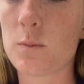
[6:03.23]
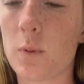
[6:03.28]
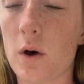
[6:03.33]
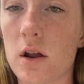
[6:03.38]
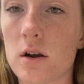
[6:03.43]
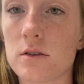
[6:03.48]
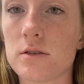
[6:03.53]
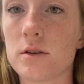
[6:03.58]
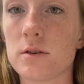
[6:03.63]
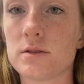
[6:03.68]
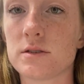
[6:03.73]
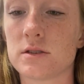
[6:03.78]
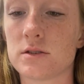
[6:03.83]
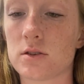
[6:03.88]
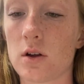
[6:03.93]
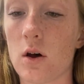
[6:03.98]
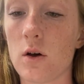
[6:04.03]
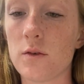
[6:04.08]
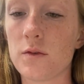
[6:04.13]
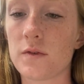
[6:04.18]
bottlenose
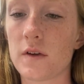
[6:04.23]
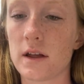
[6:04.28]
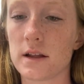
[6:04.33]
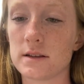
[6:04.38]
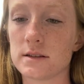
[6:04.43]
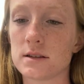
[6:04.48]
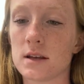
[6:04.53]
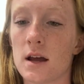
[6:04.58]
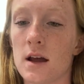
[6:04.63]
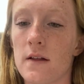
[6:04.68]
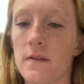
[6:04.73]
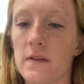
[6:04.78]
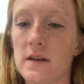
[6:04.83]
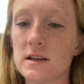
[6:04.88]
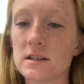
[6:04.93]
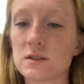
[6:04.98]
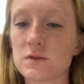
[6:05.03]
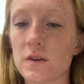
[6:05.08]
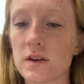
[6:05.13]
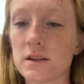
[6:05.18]
dolphins.
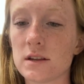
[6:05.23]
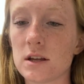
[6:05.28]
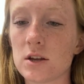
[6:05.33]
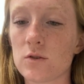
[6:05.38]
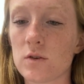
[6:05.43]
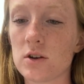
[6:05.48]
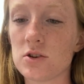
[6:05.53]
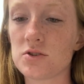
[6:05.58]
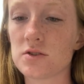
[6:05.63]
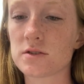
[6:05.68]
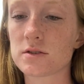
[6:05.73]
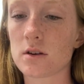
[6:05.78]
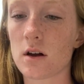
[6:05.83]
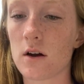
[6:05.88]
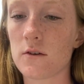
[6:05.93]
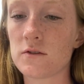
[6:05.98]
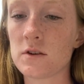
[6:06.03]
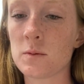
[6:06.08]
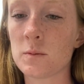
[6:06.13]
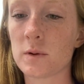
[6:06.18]
These friendly creatures
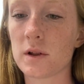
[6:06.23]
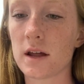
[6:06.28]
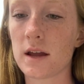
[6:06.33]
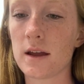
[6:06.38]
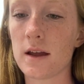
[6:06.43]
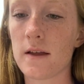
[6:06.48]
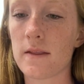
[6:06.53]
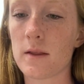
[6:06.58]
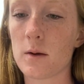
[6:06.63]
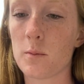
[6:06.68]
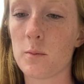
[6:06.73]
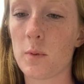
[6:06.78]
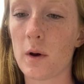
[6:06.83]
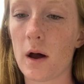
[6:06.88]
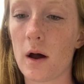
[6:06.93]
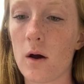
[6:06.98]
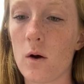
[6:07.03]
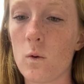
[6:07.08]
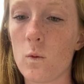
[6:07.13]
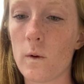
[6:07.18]
often play in the
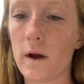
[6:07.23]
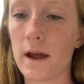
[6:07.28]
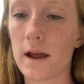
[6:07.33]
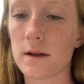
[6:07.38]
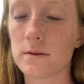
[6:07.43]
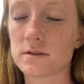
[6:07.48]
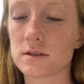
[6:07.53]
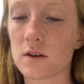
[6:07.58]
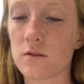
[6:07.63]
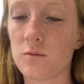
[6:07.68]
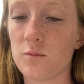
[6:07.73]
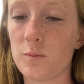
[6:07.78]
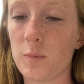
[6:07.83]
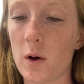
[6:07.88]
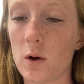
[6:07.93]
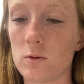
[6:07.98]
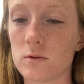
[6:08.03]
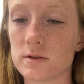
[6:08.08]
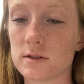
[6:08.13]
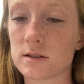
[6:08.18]
bow waves of
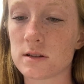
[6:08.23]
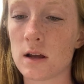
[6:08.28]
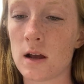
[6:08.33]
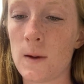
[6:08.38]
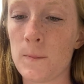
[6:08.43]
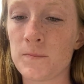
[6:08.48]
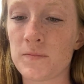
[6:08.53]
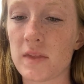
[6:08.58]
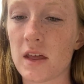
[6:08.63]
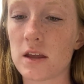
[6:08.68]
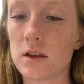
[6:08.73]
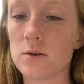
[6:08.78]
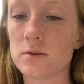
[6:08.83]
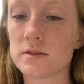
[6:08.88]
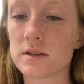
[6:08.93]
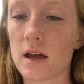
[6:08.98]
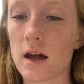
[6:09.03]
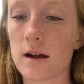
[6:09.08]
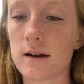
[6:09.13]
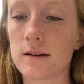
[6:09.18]
boats. They
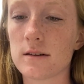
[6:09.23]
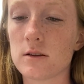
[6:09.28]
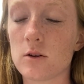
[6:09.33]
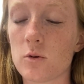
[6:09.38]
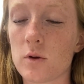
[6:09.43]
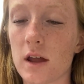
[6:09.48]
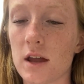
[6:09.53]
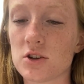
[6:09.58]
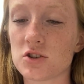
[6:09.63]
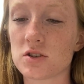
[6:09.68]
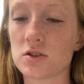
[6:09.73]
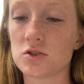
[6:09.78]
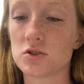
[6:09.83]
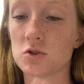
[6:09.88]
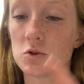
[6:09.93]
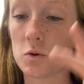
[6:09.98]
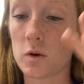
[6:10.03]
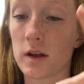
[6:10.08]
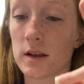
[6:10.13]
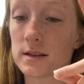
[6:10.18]
use echolocation
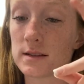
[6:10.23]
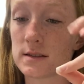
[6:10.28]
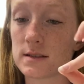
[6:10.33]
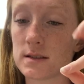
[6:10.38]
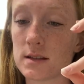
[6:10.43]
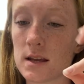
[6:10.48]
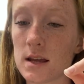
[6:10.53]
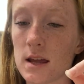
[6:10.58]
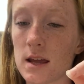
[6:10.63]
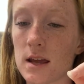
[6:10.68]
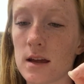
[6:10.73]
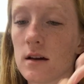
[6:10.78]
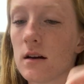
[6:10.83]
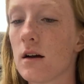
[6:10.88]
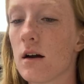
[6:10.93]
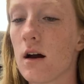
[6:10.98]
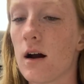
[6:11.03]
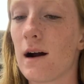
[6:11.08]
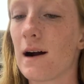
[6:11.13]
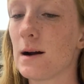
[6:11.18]
to see
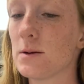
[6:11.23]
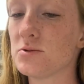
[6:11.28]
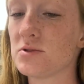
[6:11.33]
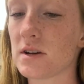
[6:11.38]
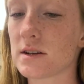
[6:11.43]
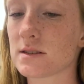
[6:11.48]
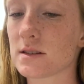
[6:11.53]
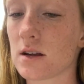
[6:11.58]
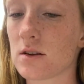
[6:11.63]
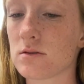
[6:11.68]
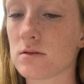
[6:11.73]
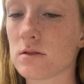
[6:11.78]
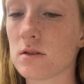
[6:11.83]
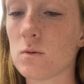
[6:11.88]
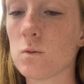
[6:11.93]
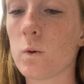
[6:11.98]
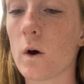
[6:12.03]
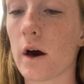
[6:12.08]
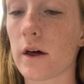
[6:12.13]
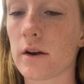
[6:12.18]
objects under the
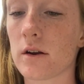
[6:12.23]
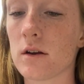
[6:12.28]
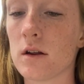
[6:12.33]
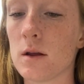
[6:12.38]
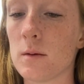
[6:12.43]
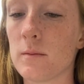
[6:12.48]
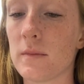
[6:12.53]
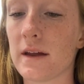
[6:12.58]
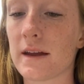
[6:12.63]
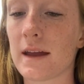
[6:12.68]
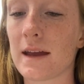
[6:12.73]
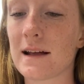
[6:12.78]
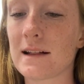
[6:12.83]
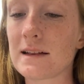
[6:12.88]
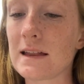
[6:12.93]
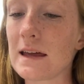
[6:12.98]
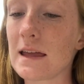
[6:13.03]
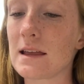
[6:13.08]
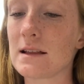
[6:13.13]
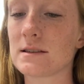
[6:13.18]
water, making
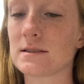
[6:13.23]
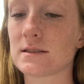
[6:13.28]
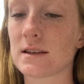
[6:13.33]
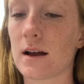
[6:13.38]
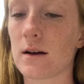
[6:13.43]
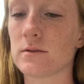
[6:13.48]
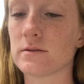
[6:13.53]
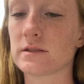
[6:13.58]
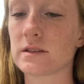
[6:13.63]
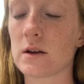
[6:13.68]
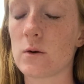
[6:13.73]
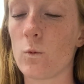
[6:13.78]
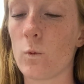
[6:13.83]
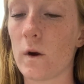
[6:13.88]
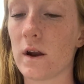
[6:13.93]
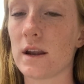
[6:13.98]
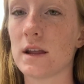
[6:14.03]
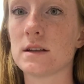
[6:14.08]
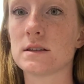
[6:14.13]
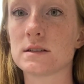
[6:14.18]
clicking sounds and
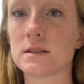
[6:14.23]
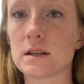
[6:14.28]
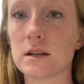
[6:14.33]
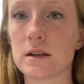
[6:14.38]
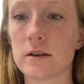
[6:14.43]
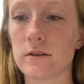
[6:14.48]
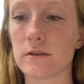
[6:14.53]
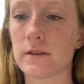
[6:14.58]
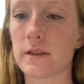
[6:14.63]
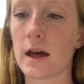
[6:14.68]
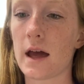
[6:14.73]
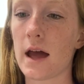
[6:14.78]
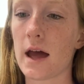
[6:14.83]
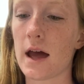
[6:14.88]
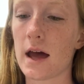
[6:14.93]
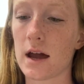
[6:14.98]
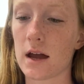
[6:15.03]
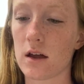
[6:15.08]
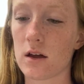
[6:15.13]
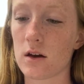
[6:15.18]
waiting to hear the
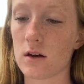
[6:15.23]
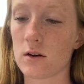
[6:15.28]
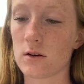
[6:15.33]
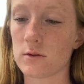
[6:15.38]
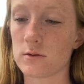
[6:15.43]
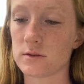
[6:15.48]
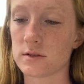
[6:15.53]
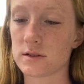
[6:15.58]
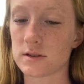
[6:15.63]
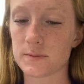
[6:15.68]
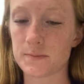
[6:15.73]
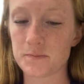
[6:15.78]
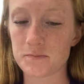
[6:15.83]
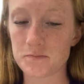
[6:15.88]
echoes.